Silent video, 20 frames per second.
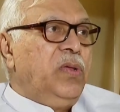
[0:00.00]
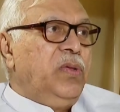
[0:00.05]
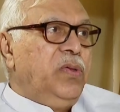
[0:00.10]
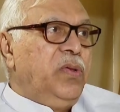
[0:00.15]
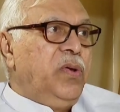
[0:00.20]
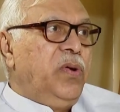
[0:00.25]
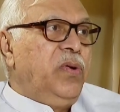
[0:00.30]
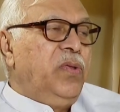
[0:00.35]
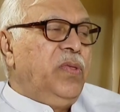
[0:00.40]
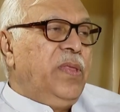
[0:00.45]

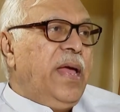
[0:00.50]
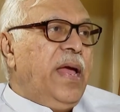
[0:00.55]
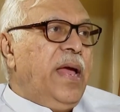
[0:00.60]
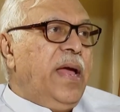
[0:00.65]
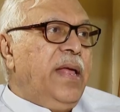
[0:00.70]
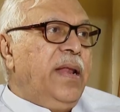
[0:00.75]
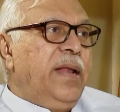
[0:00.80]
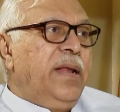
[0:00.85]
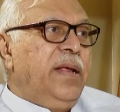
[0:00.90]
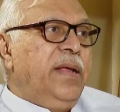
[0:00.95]
So
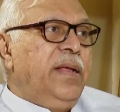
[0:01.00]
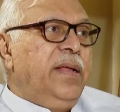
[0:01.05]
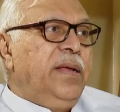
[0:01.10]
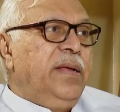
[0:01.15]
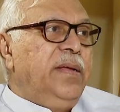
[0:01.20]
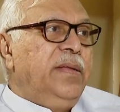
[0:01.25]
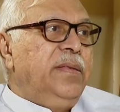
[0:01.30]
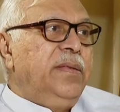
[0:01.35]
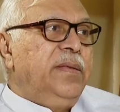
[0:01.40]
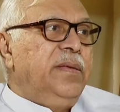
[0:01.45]
there
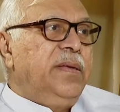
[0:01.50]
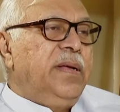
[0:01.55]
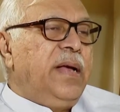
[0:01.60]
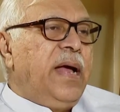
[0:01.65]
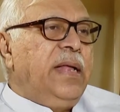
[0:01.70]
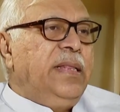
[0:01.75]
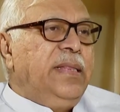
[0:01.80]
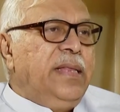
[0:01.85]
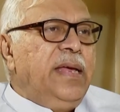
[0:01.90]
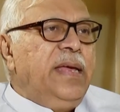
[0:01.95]
is,
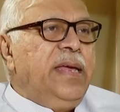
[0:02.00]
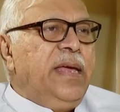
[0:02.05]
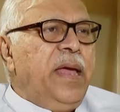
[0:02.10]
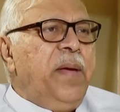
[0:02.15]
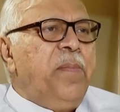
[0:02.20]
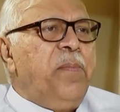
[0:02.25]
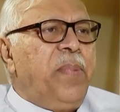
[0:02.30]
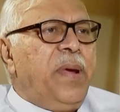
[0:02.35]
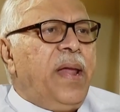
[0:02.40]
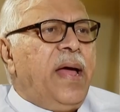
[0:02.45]
I think he
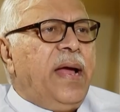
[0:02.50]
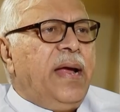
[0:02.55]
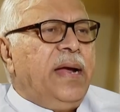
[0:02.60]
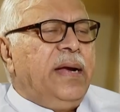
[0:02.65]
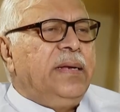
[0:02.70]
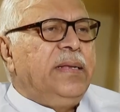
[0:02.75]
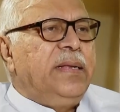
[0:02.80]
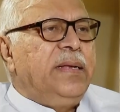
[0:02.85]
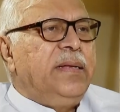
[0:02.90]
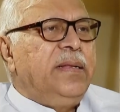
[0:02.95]

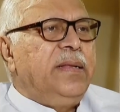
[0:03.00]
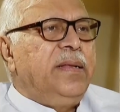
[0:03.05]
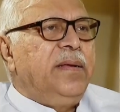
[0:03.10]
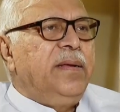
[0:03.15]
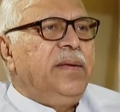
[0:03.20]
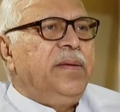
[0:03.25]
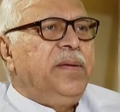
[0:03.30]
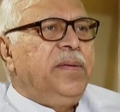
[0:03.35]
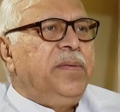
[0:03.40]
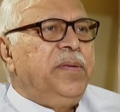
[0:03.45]
implied that
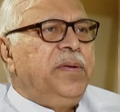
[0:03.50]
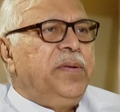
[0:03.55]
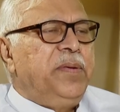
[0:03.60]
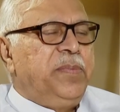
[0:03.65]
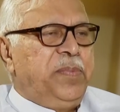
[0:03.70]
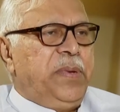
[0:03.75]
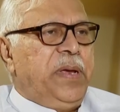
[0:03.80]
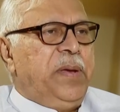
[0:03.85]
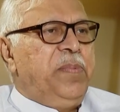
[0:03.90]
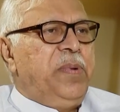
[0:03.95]
the
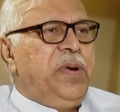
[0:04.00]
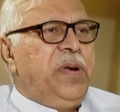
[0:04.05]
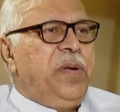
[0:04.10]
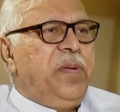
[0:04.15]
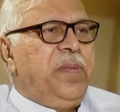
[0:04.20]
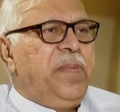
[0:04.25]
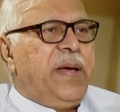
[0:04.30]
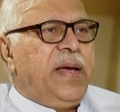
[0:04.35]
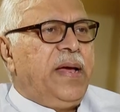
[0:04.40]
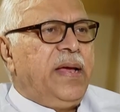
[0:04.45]

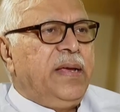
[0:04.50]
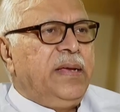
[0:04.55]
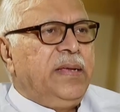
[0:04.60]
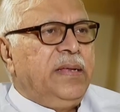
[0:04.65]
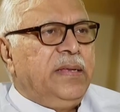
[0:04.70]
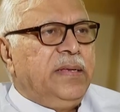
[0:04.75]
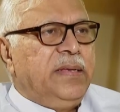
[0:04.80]
people by